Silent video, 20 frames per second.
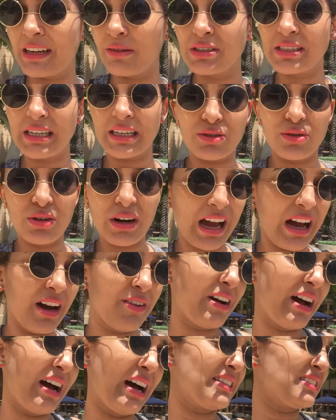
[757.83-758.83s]
It was like 2.5
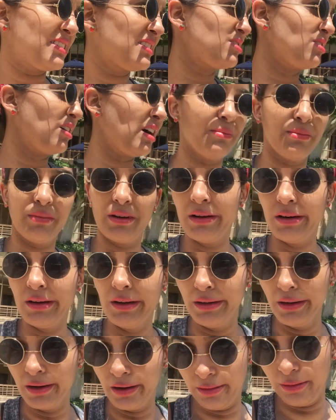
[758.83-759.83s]
hours, so I'm
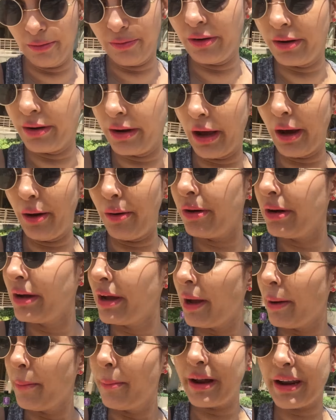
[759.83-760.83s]
done for now.
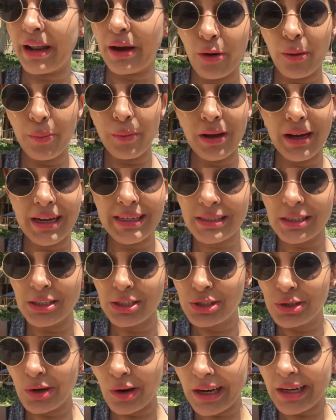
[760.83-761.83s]
But I hope you guys
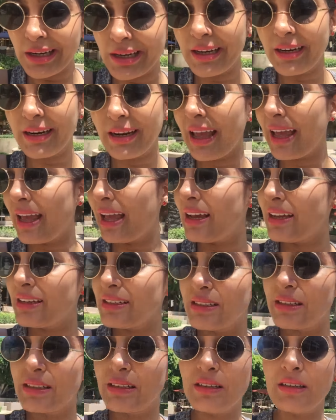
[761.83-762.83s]
enjoyed it.
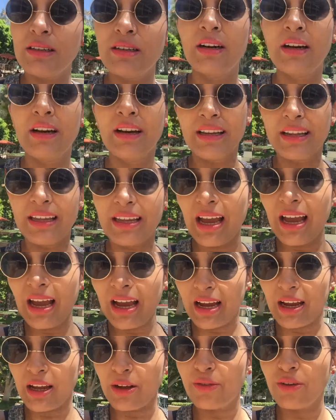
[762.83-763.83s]
And
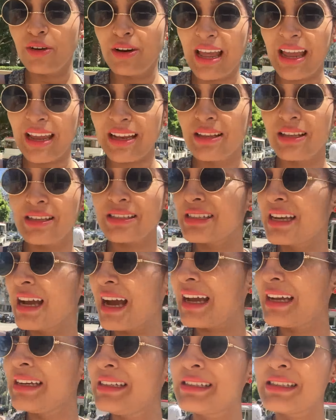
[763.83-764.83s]
yeah, if you like this,
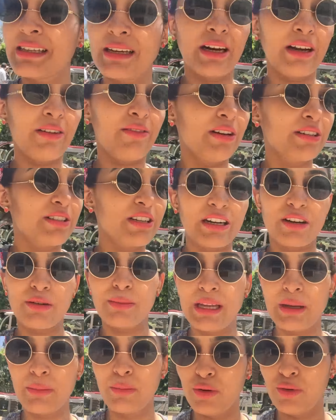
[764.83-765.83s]
guys, I will try to
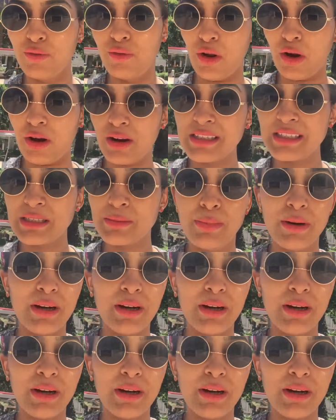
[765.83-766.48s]
make more vlogs.